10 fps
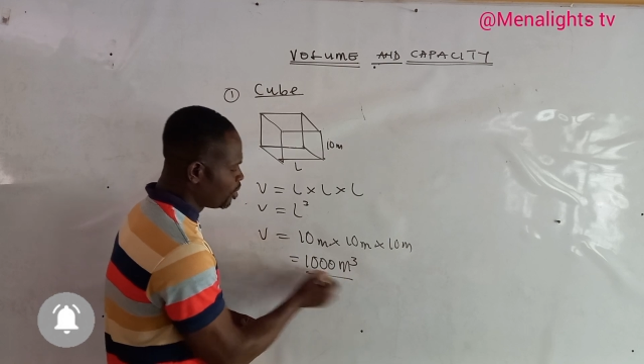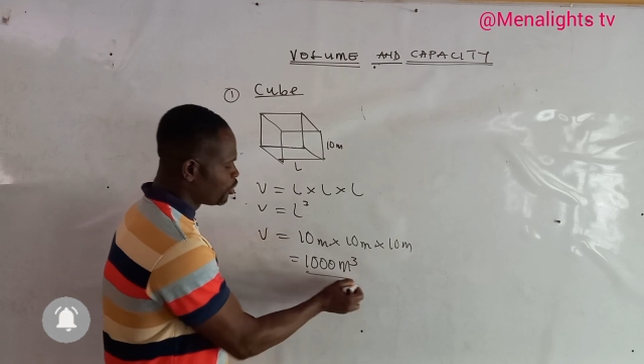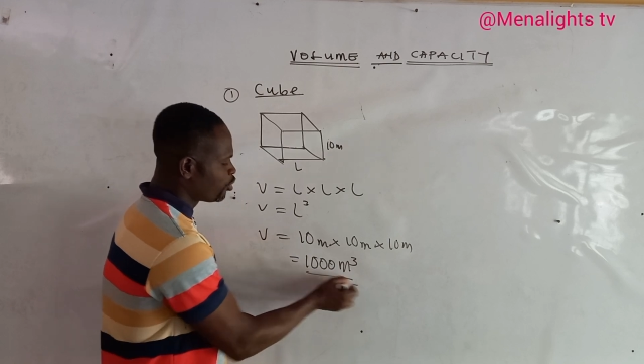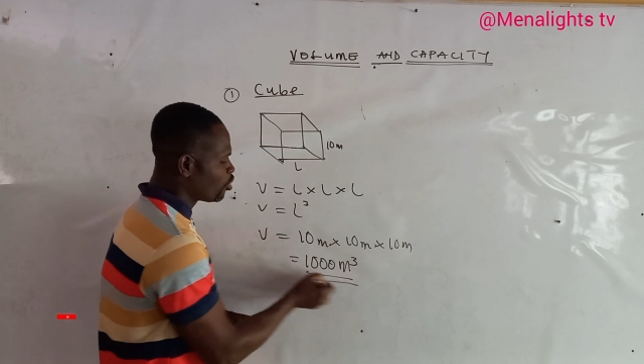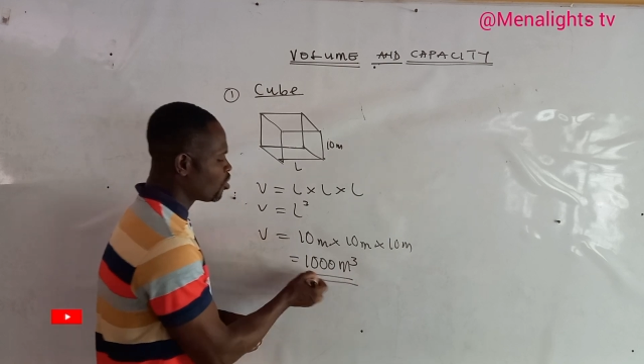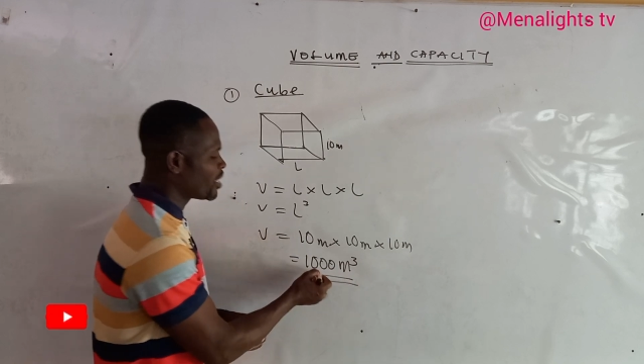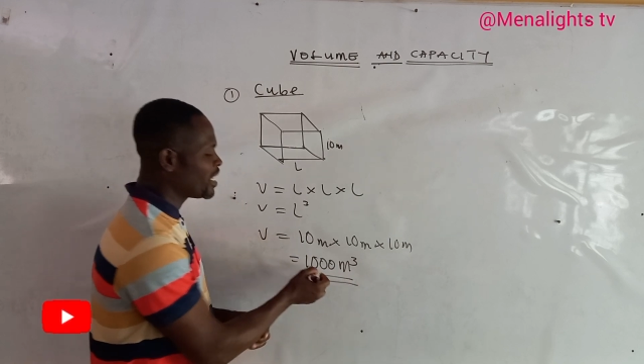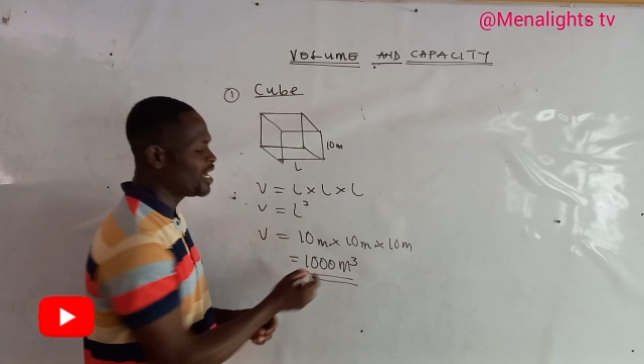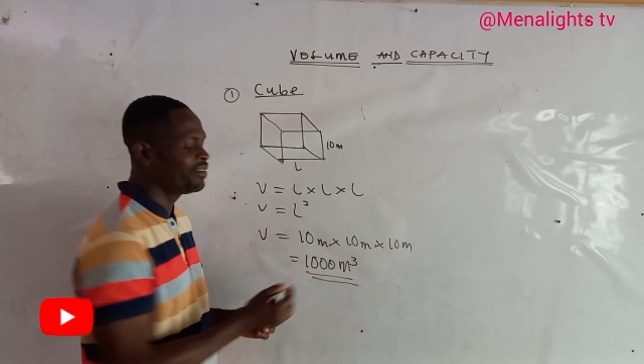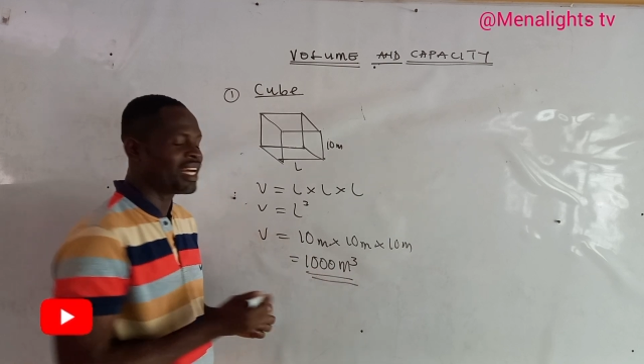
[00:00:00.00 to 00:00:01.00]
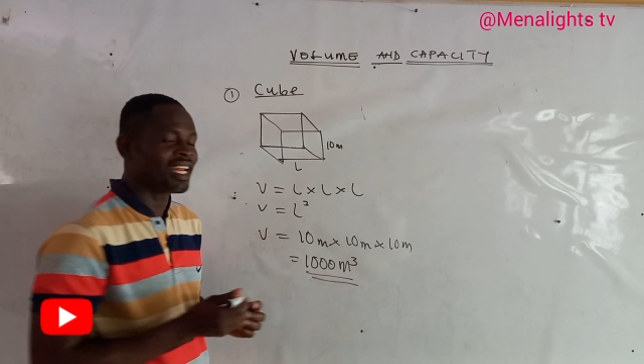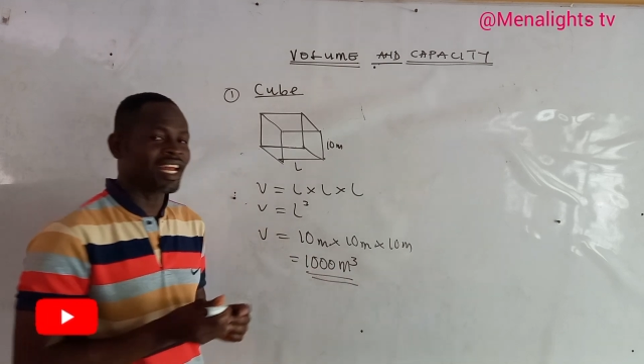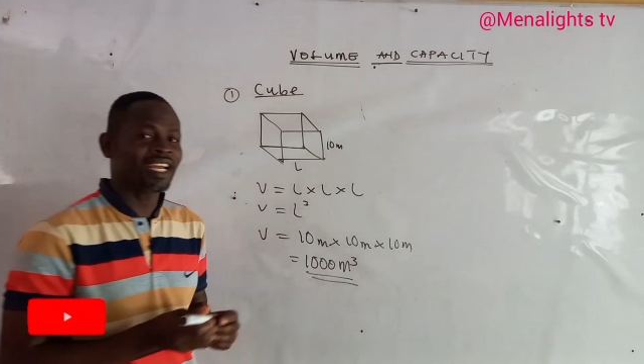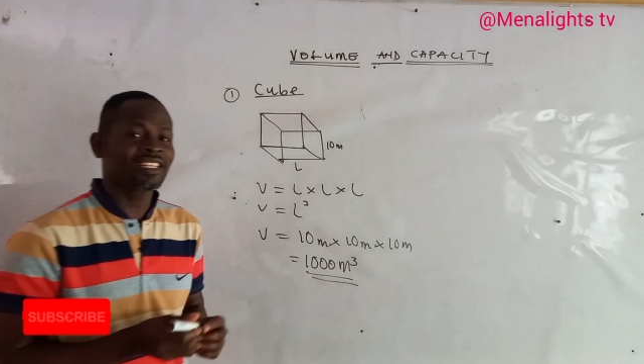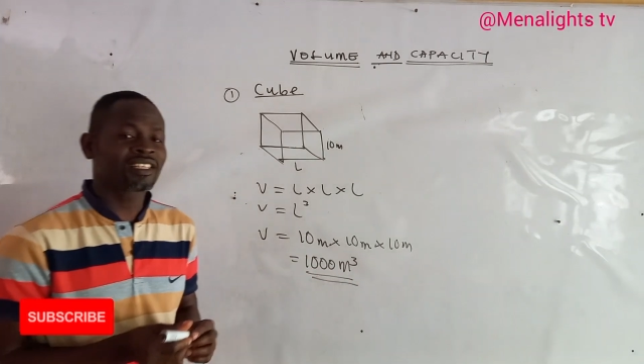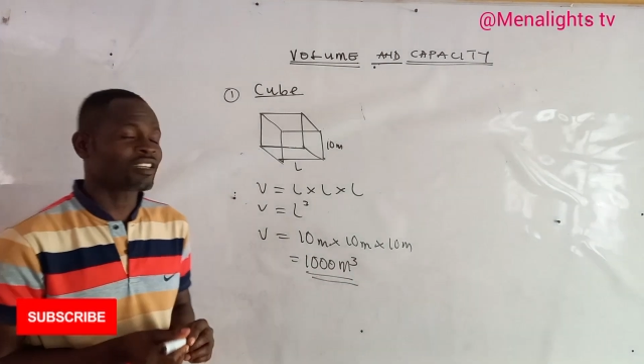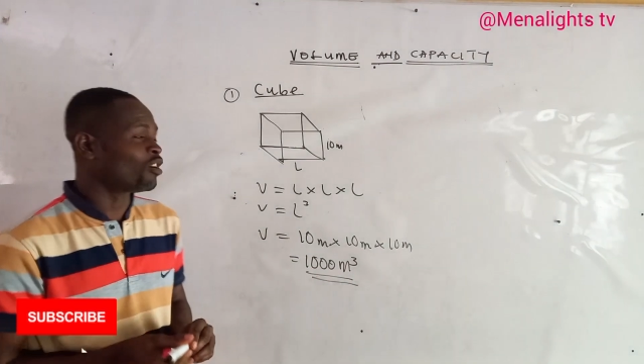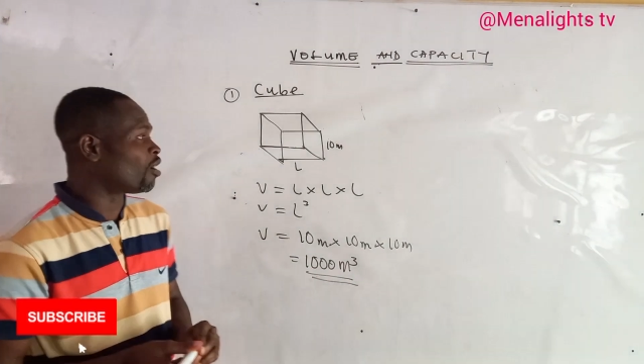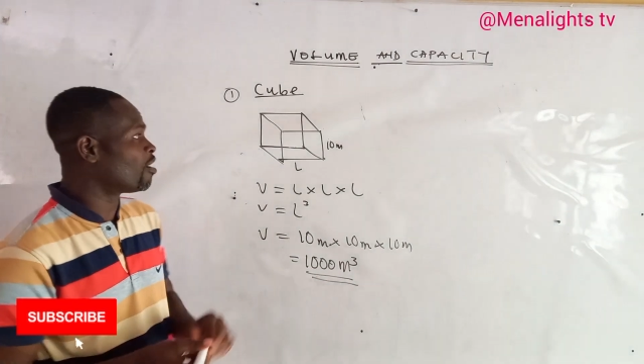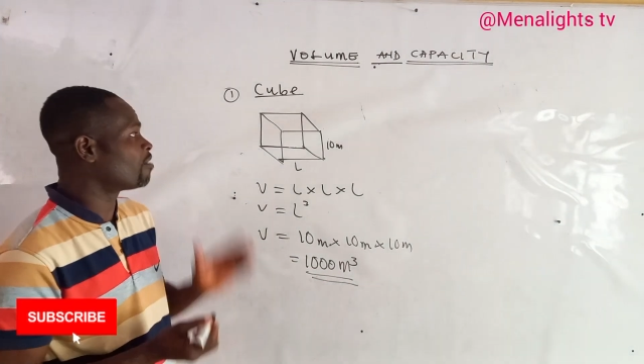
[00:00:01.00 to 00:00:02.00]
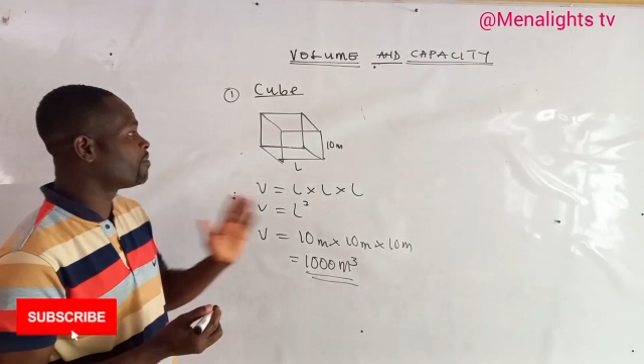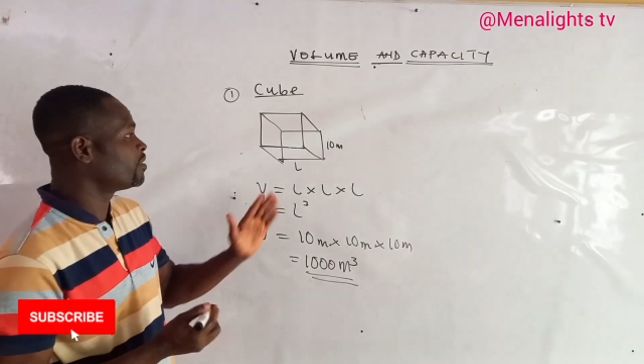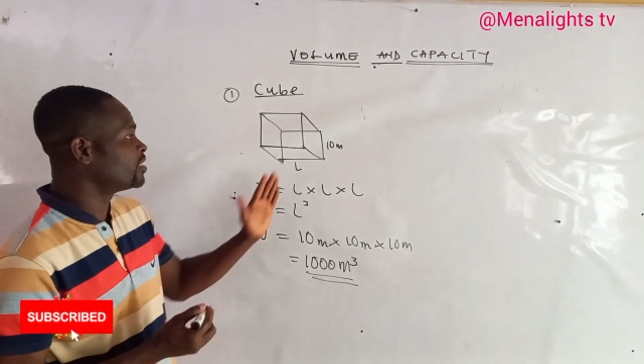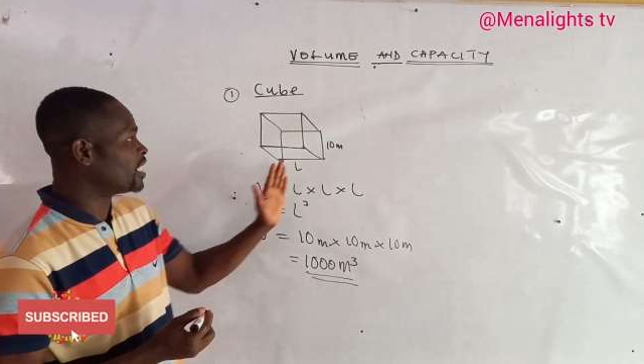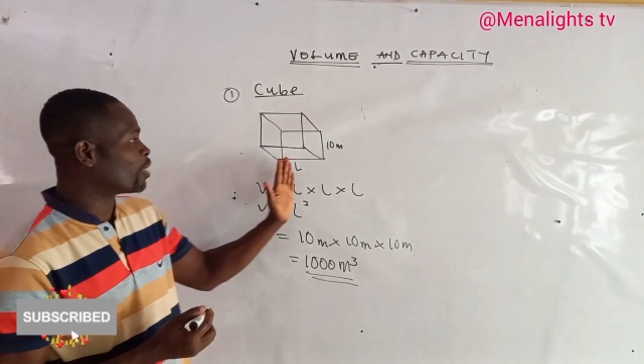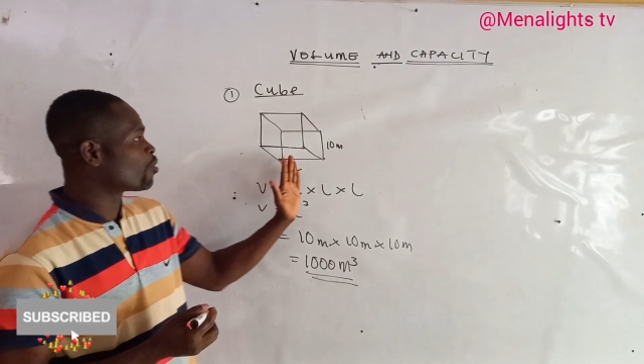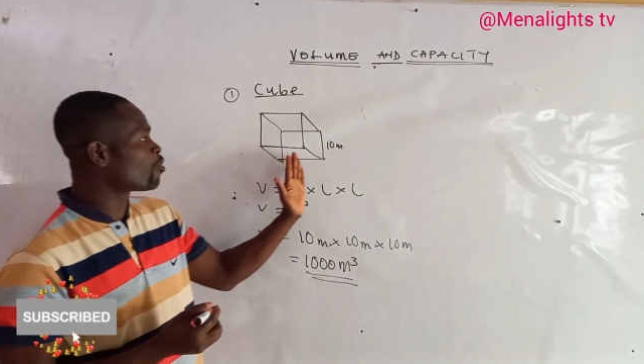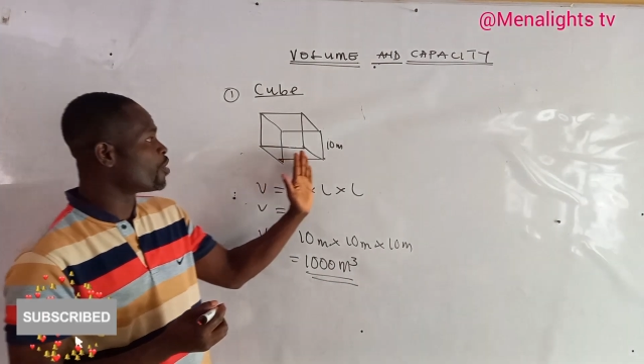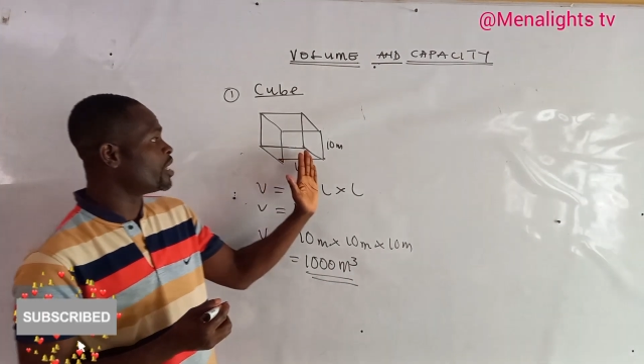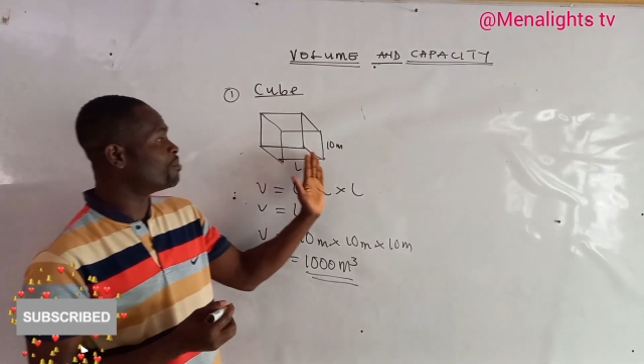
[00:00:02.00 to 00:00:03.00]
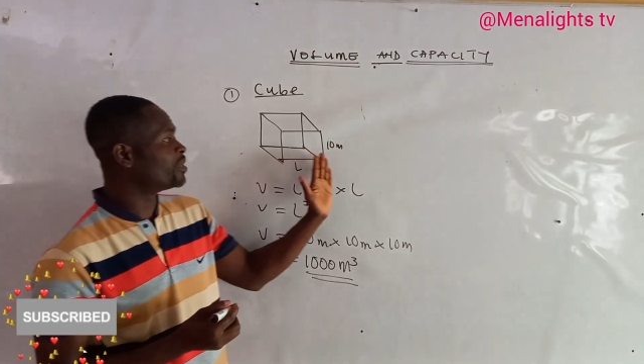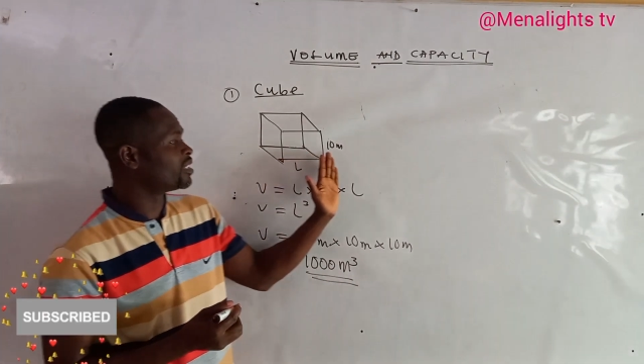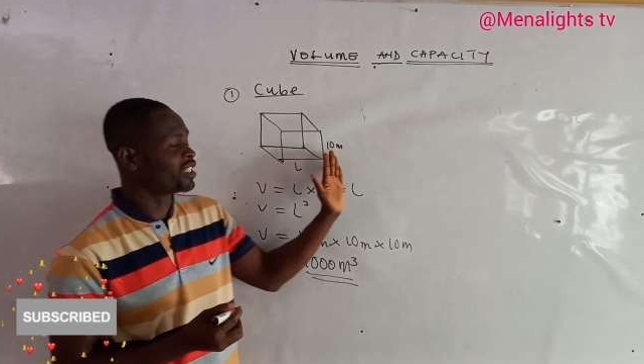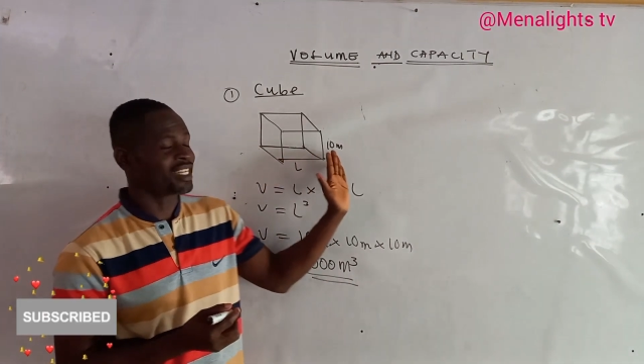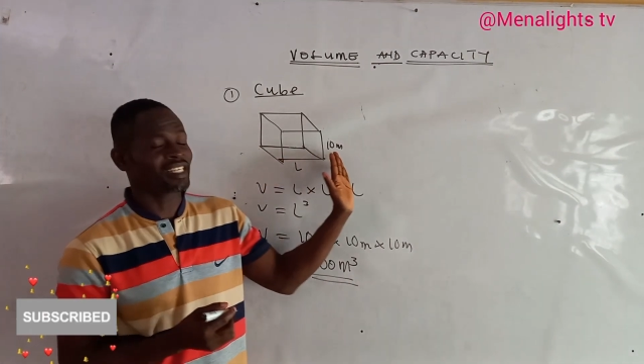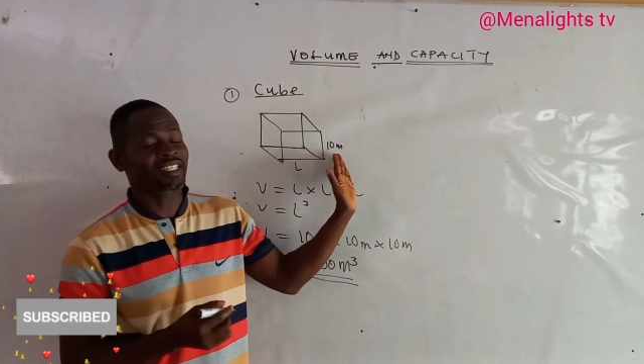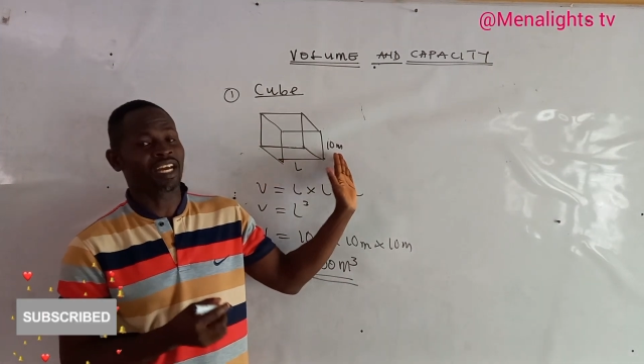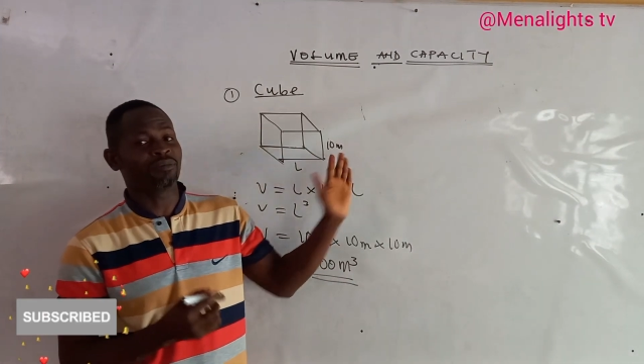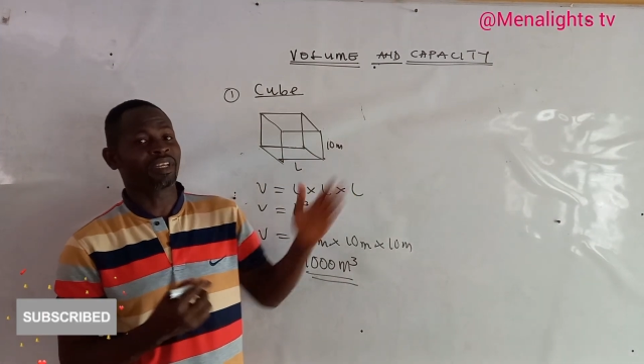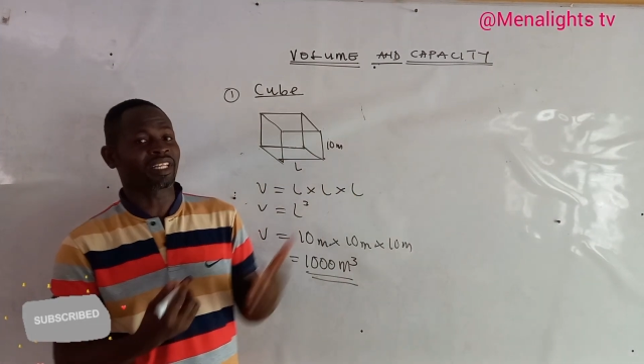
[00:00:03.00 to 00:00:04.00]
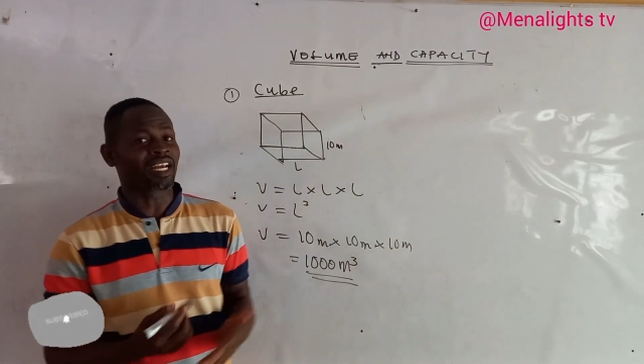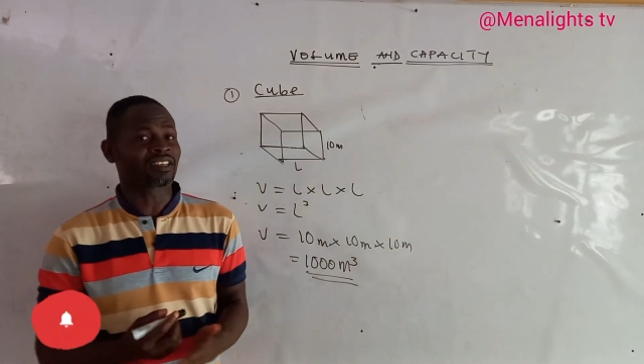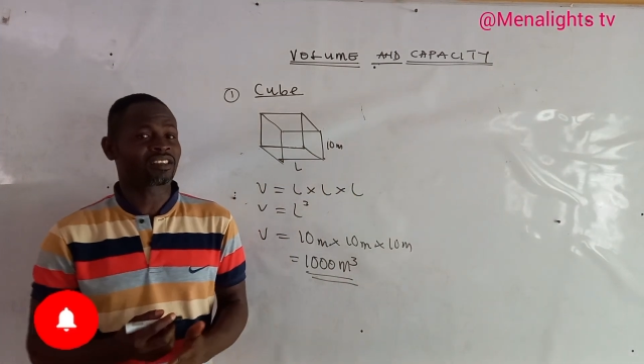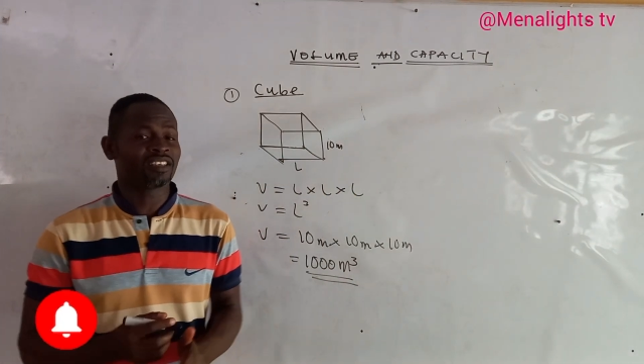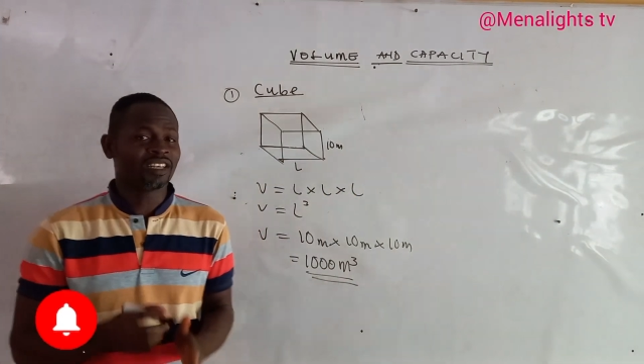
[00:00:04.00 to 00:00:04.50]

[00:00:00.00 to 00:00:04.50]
So if the length of the cube is 10 meters,